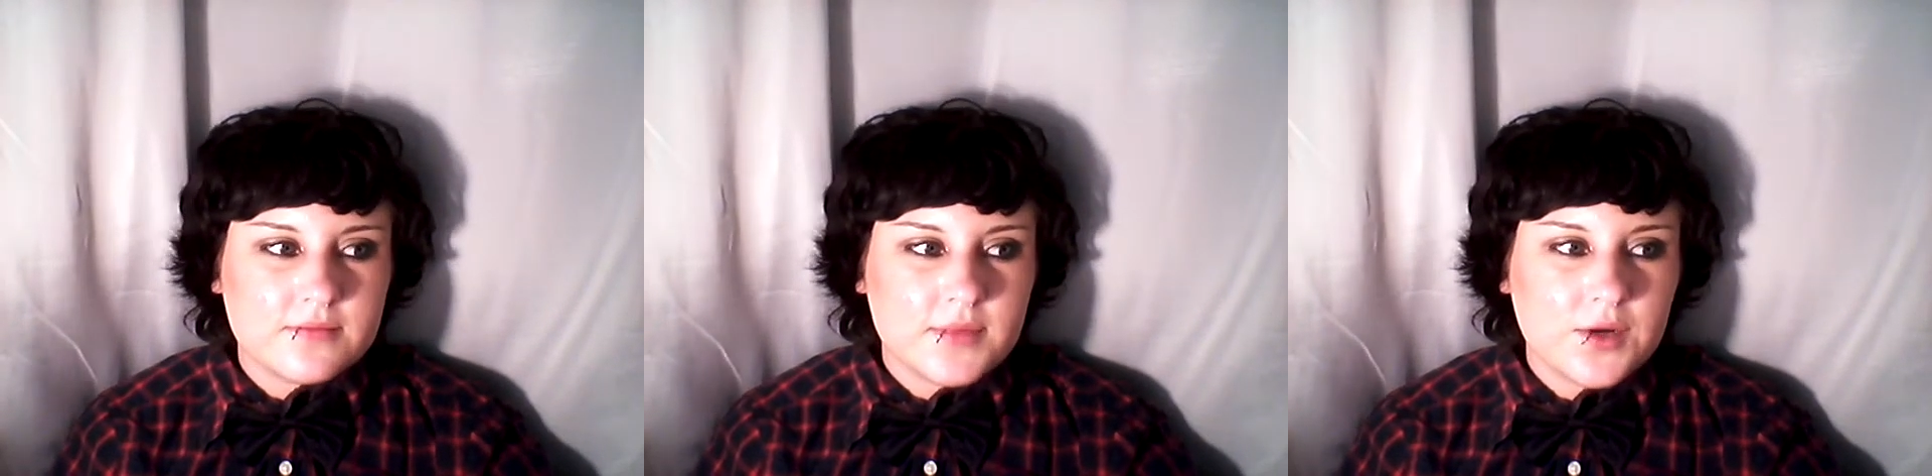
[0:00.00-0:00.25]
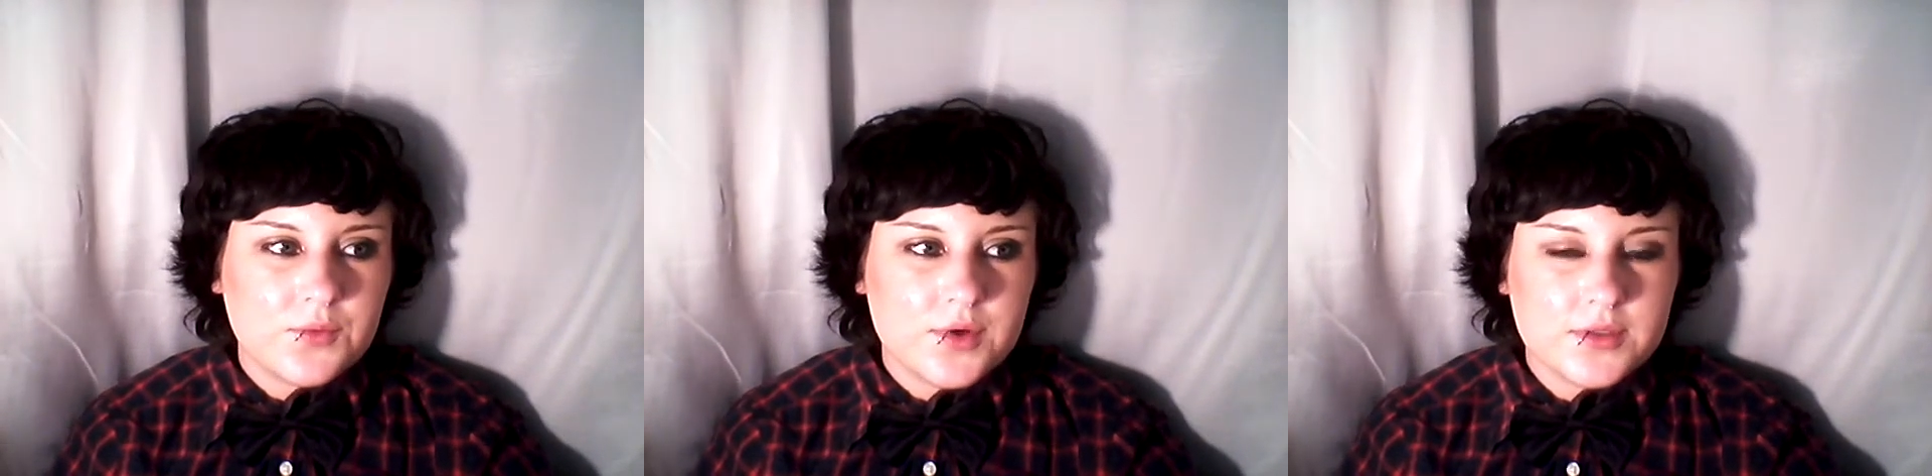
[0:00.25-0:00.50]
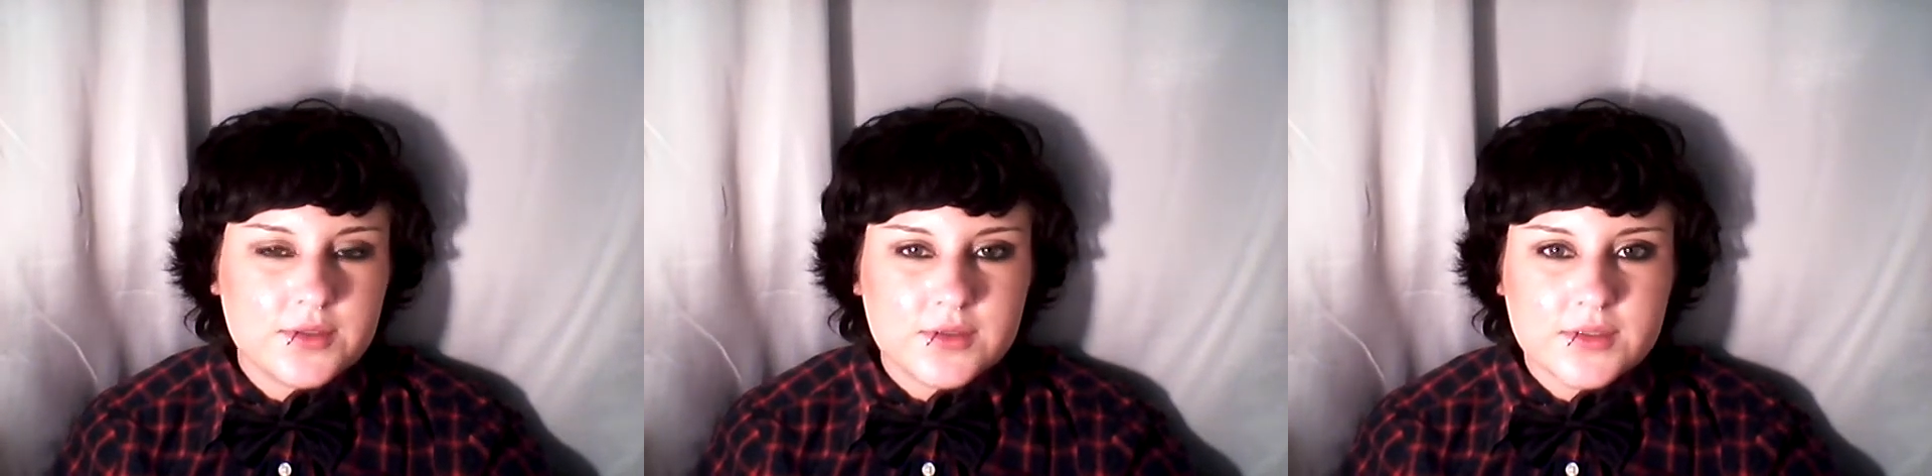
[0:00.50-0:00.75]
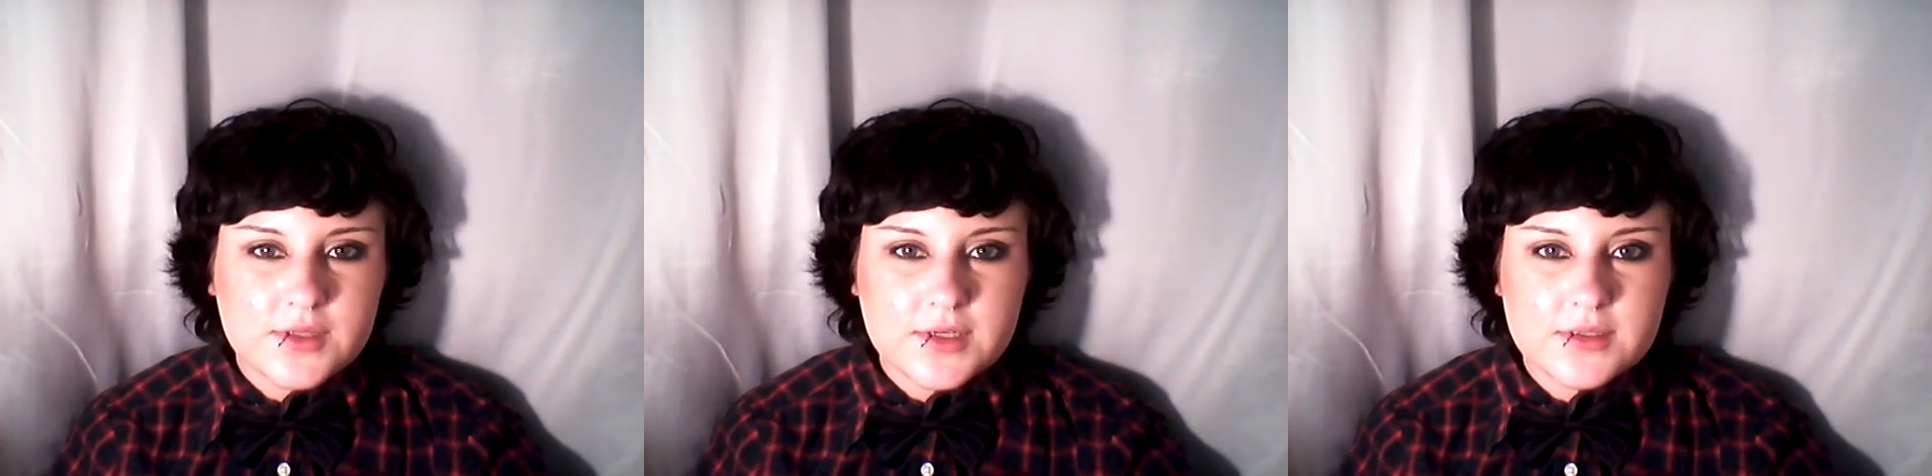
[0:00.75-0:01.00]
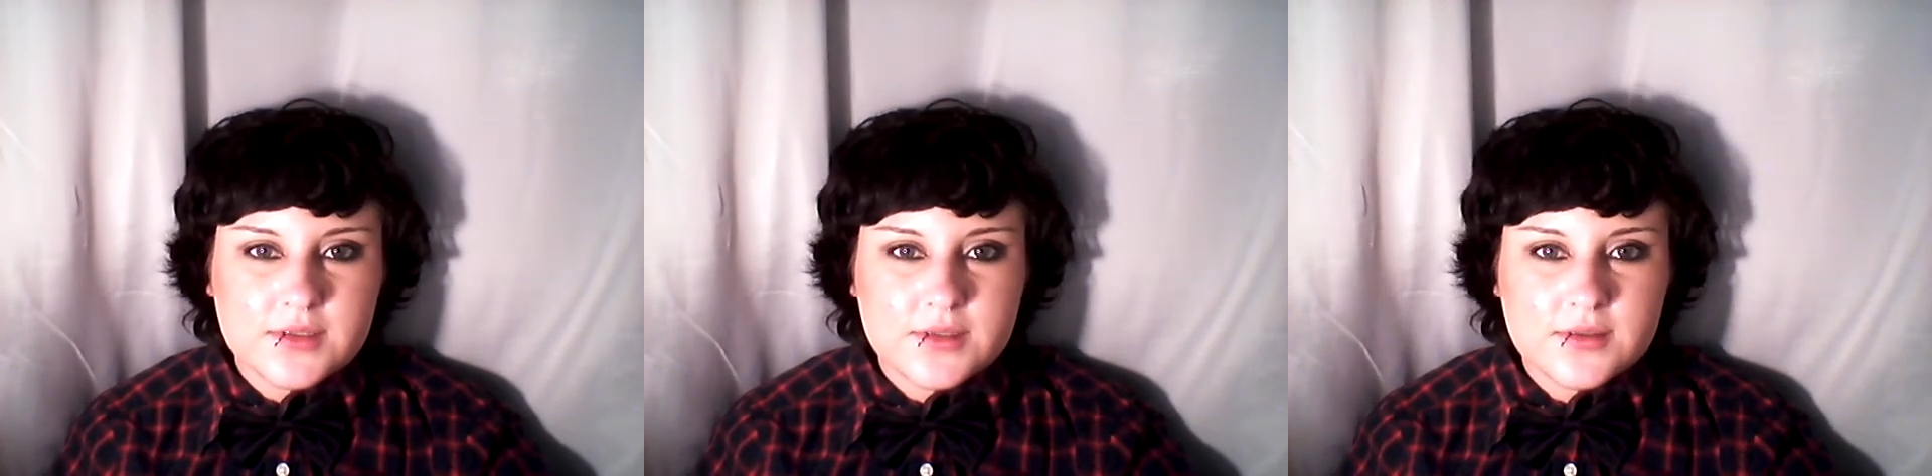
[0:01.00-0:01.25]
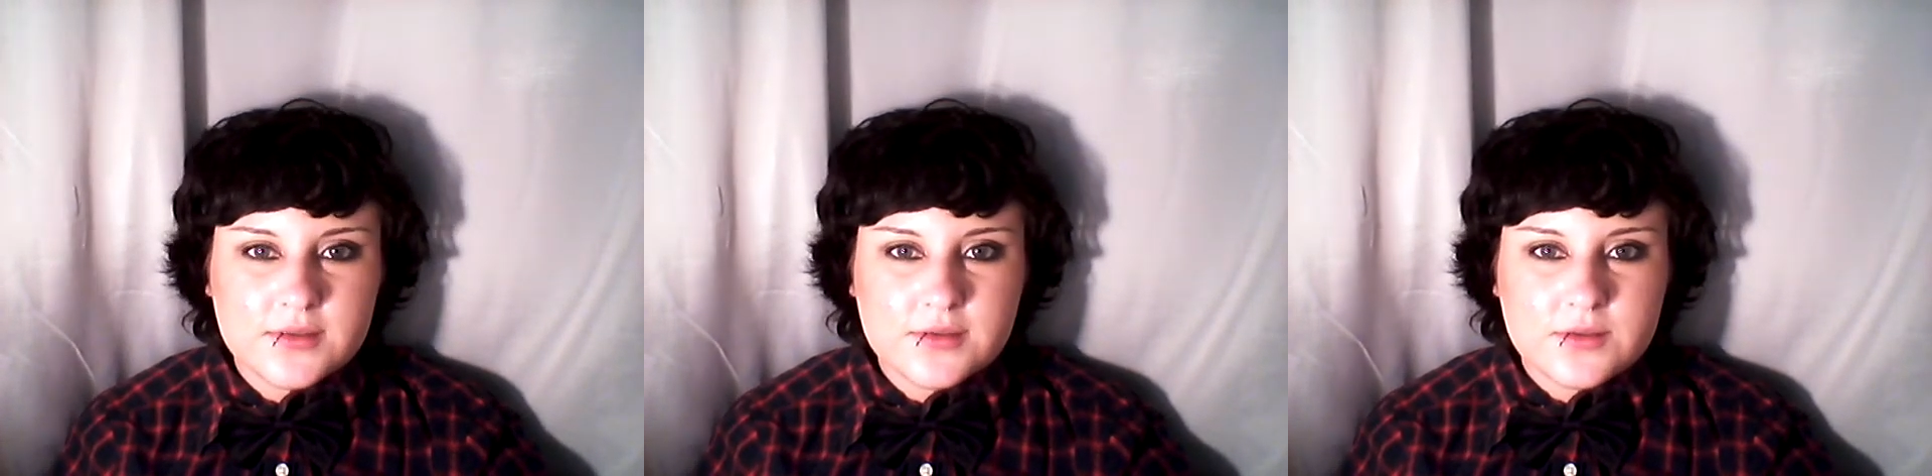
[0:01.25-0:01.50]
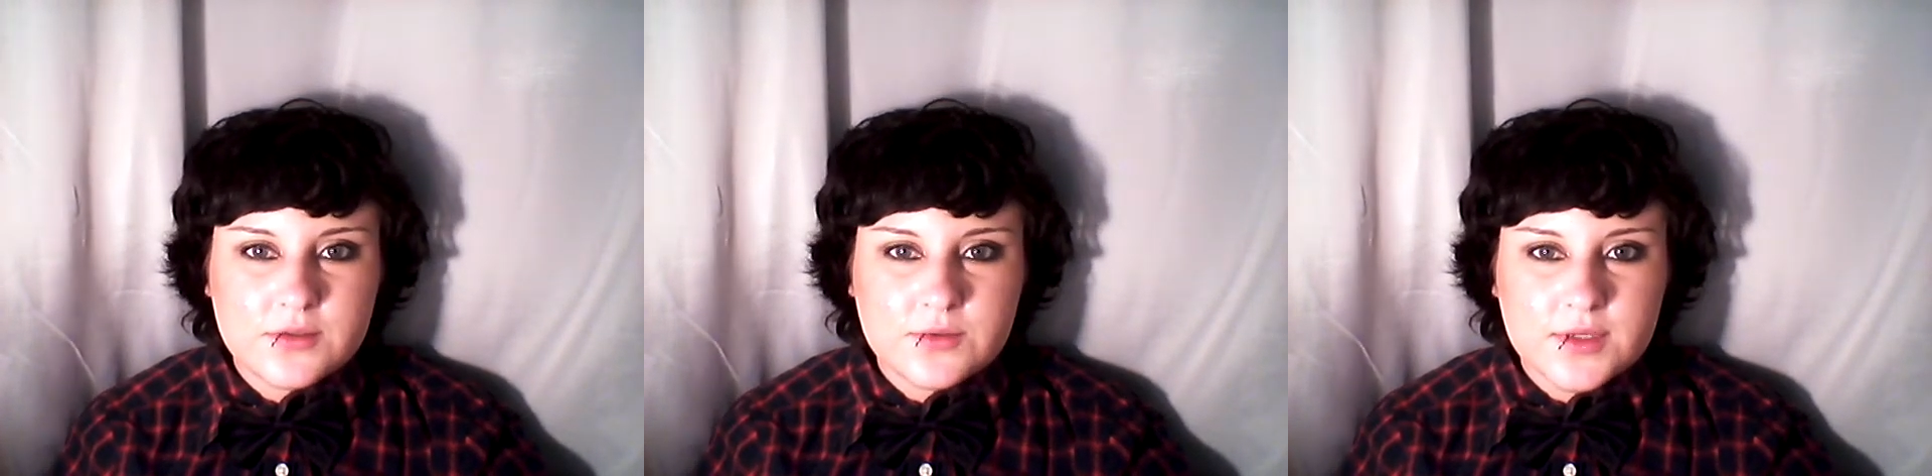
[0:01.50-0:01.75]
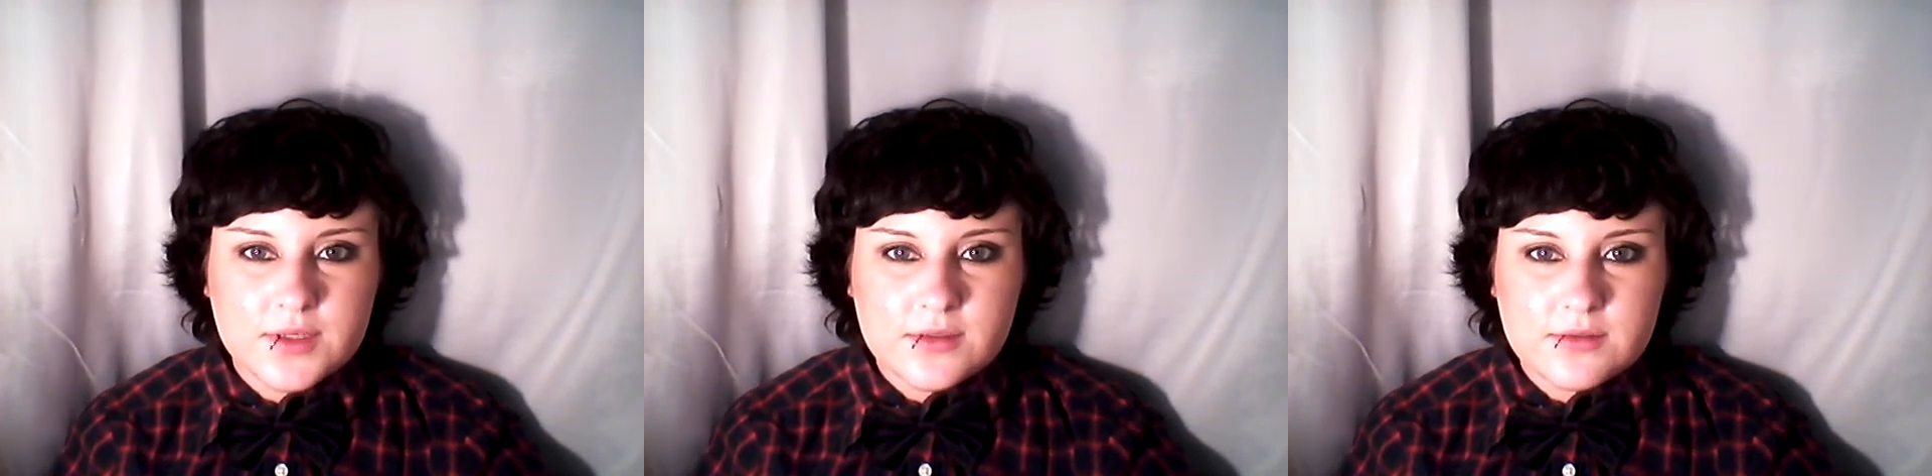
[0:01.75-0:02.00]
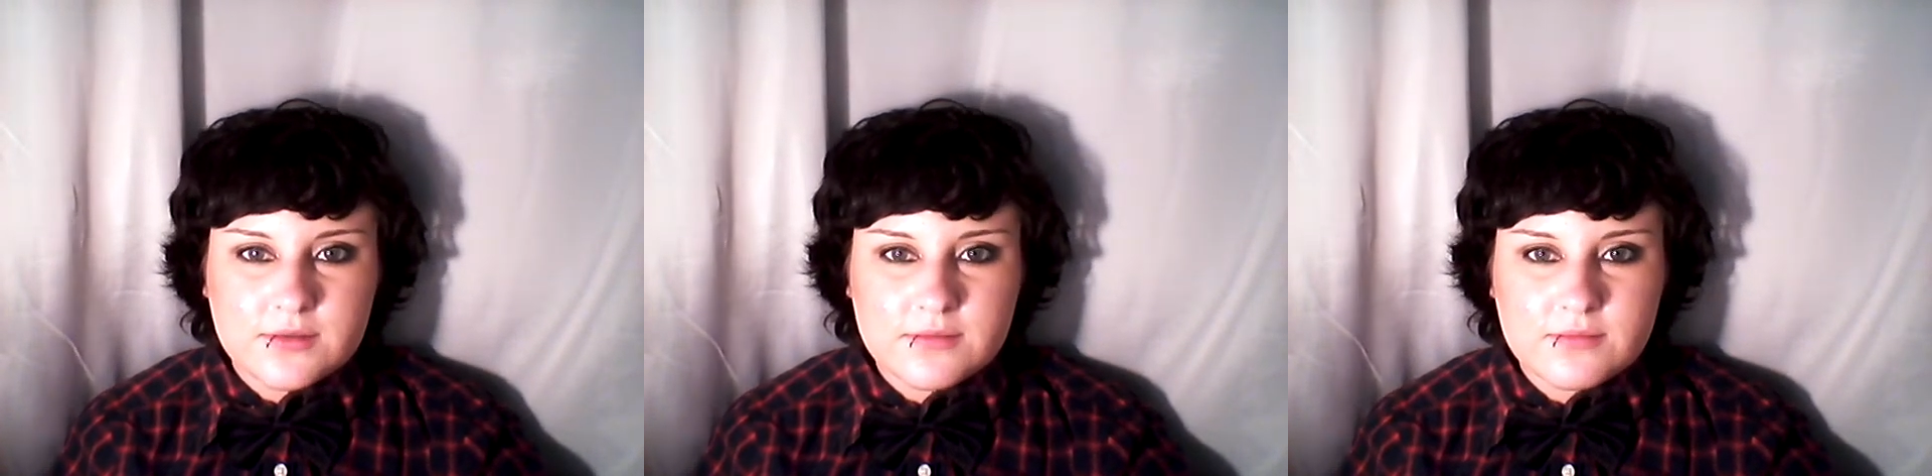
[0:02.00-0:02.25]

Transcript: want to start doing